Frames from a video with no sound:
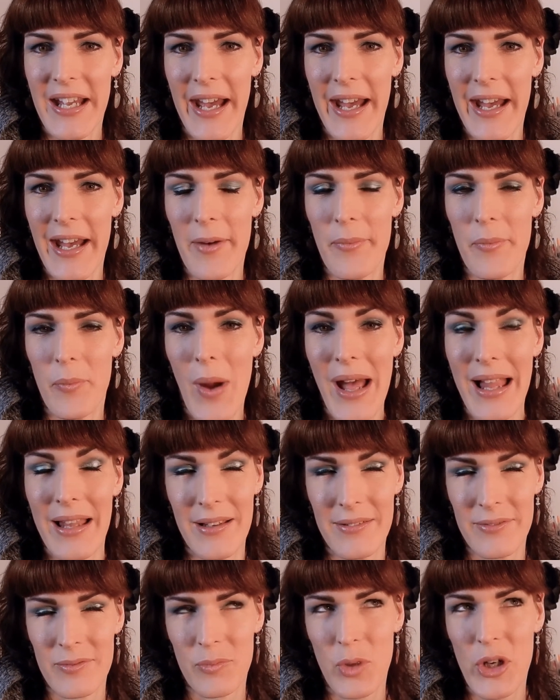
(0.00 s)

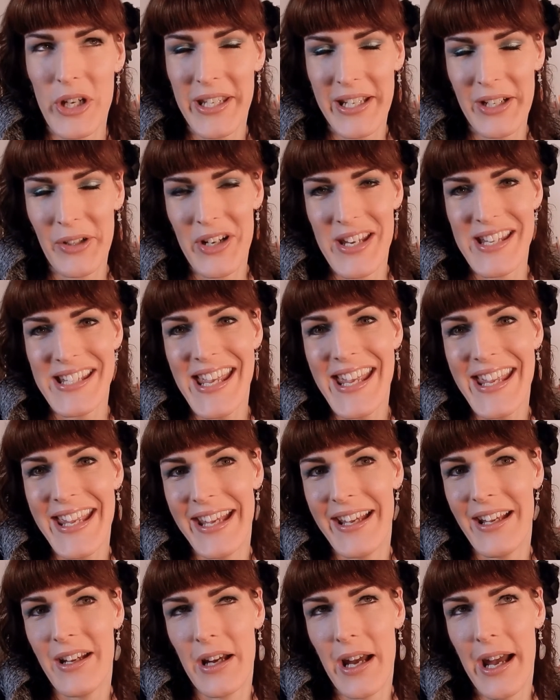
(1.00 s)
Well, working on it
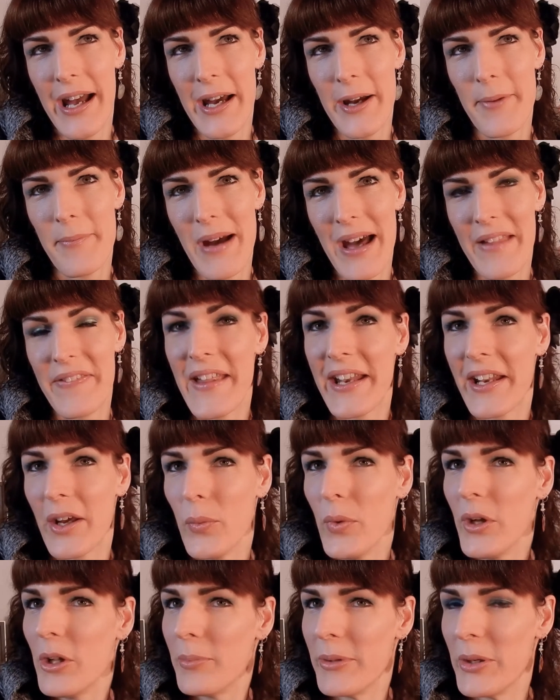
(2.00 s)
here, and then I
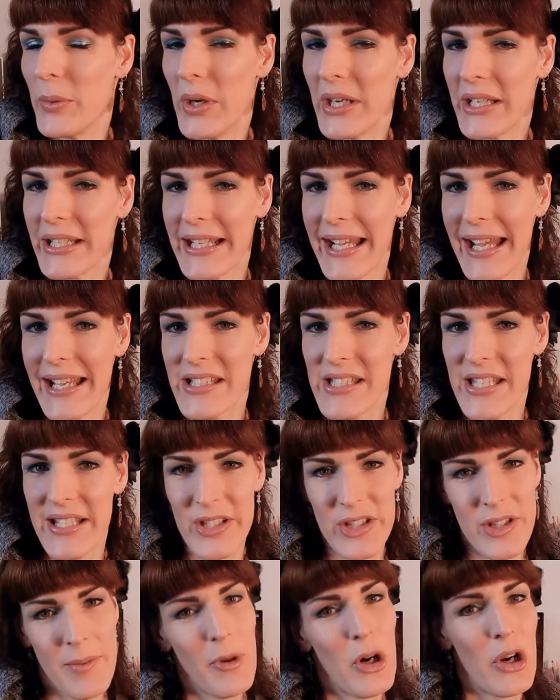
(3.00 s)
will be working at
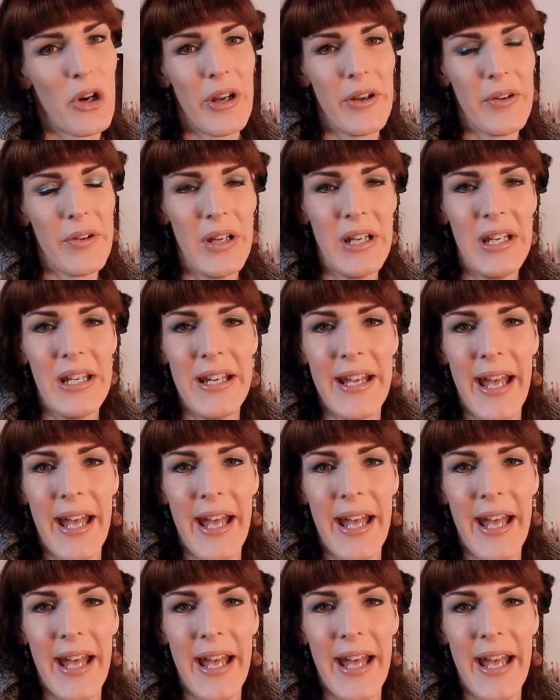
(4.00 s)
Attic tomorrow.